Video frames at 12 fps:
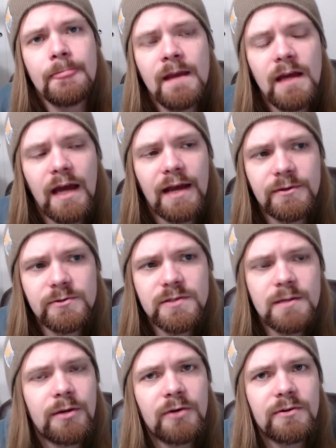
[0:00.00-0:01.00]
and those
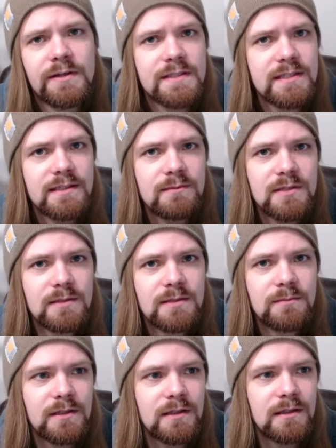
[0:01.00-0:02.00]
components seem to
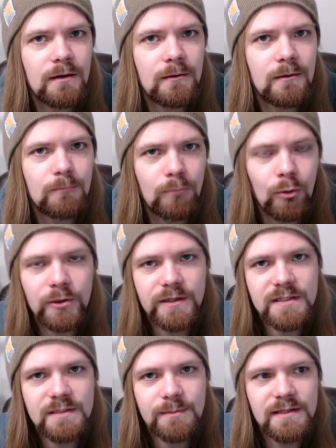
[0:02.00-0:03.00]
be more
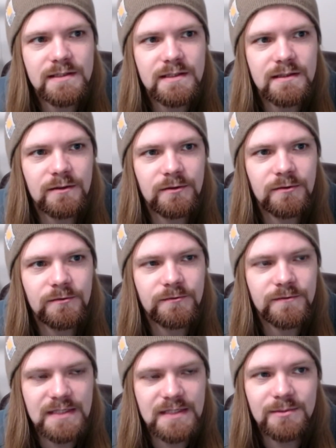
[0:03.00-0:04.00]
expensive
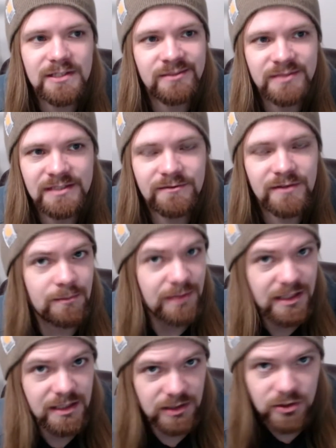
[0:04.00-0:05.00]
sometimes even than
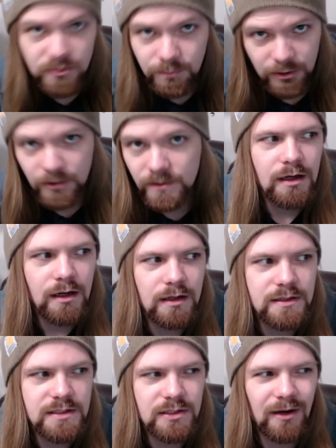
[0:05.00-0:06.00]
buying new parts.
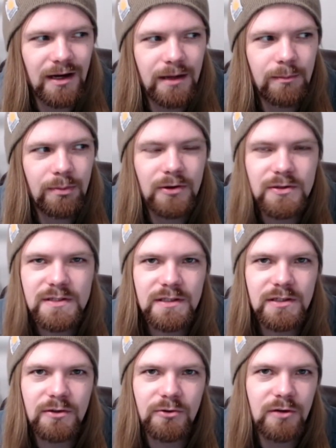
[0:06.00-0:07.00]
So I personally
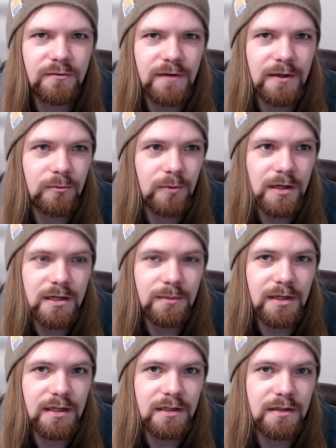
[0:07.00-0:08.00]
don't know if I would
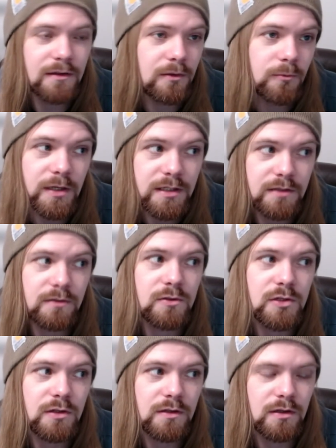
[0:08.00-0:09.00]
recommend a regular
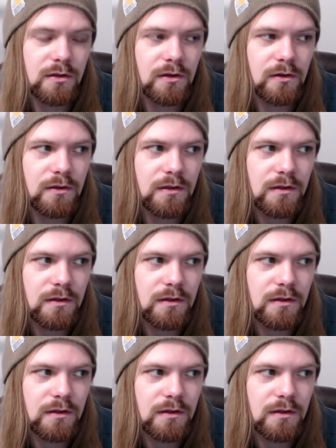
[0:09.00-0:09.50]
junkyard